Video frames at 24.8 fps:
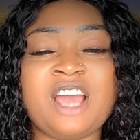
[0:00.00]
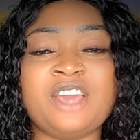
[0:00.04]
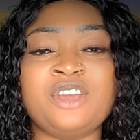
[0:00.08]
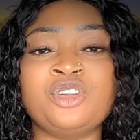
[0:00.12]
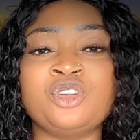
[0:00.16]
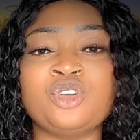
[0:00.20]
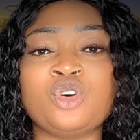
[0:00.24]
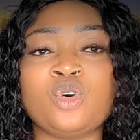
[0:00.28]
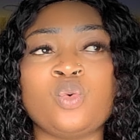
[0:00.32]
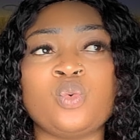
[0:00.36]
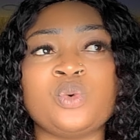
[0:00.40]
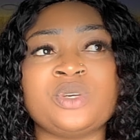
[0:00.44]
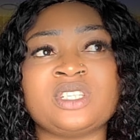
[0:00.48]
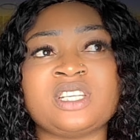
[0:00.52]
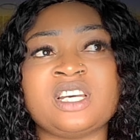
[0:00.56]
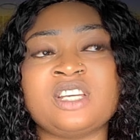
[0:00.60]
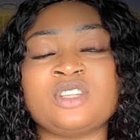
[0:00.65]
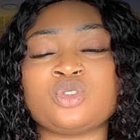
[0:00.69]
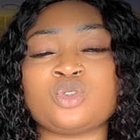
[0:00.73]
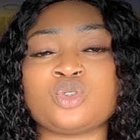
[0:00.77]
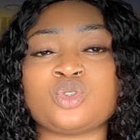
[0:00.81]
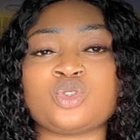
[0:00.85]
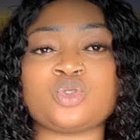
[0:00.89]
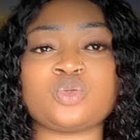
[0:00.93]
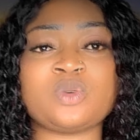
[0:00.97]
And we
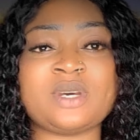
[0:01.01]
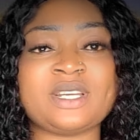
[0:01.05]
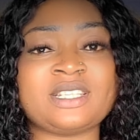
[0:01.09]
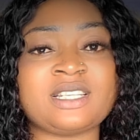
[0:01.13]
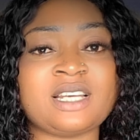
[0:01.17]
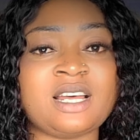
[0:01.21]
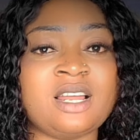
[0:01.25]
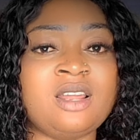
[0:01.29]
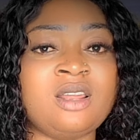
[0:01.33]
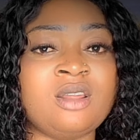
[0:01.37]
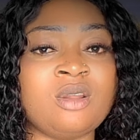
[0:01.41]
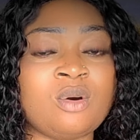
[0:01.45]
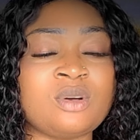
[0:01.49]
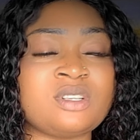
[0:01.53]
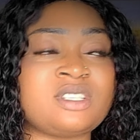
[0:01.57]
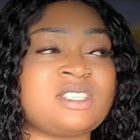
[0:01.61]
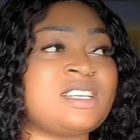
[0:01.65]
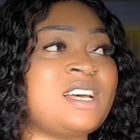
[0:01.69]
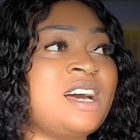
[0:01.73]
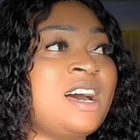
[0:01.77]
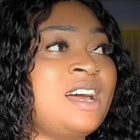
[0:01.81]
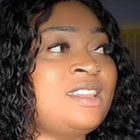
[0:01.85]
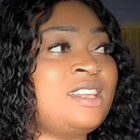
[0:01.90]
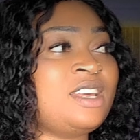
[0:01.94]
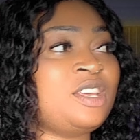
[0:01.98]
tend to sweat a
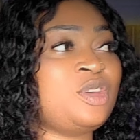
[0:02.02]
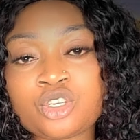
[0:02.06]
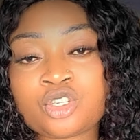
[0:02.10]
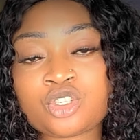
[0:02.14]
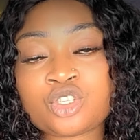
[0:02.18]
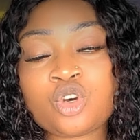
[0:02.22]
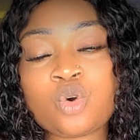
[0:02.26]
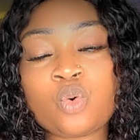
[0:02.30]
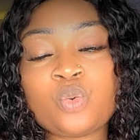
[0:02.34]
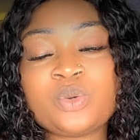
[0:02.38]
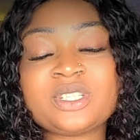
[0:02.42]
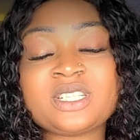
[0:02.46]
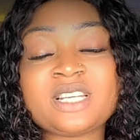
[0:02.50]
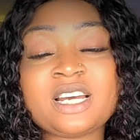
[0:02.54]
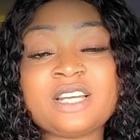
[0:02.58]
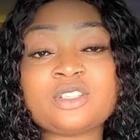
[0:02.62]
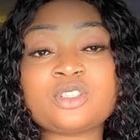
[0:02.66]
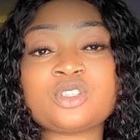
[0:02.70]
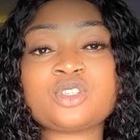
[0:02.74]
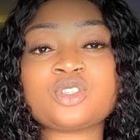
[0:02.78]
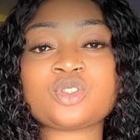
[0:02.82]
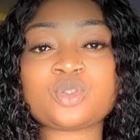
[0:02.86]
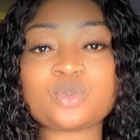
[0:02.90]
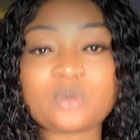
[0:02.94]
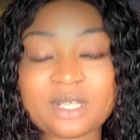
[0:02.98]
lot, and so we tend
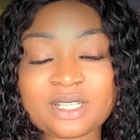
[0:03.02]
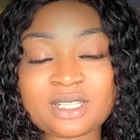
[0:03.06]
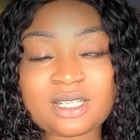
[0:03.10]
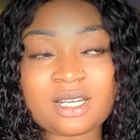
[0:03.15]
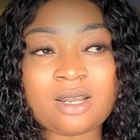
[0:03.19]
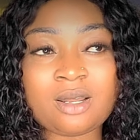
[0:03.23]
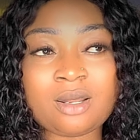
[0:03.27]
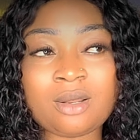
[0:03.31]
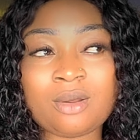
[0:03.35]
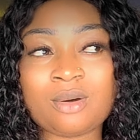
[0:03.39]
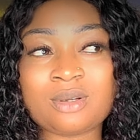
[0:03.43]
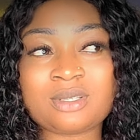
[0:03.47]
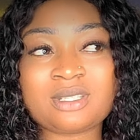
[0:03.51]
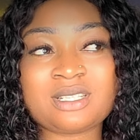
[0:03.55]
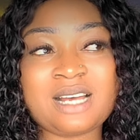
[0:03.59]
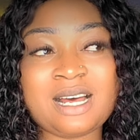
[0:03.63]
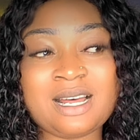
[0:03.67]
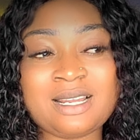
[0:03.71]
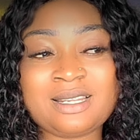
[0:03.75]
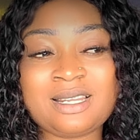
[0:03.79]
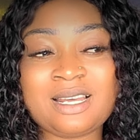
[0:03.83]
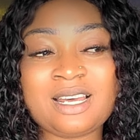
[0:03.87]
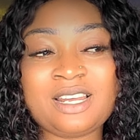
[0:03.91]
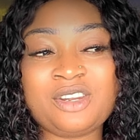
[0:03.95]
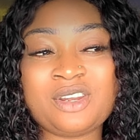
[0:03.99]
to sweat a lot,
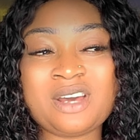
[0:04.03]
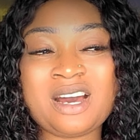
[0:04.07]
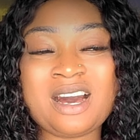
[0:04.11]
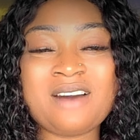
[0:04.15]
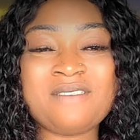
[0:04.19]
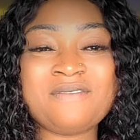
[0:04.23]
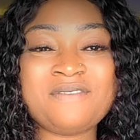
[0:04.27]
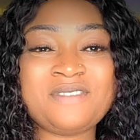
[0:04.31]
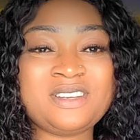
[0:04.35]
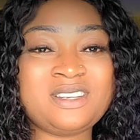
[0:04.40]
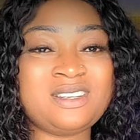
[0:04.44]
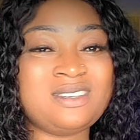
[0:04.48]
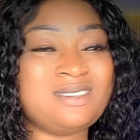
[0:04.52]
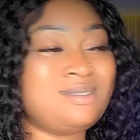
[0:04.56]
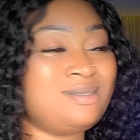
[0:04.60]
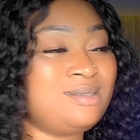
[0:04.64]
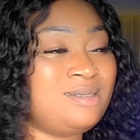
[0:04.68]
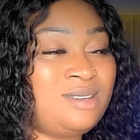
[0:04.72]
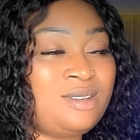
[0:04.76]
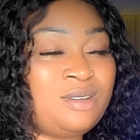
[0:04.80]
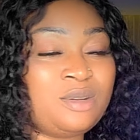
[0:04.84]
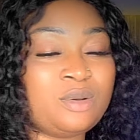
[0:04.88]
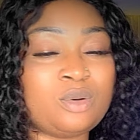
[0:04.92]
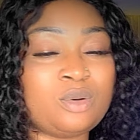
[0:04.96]
and then having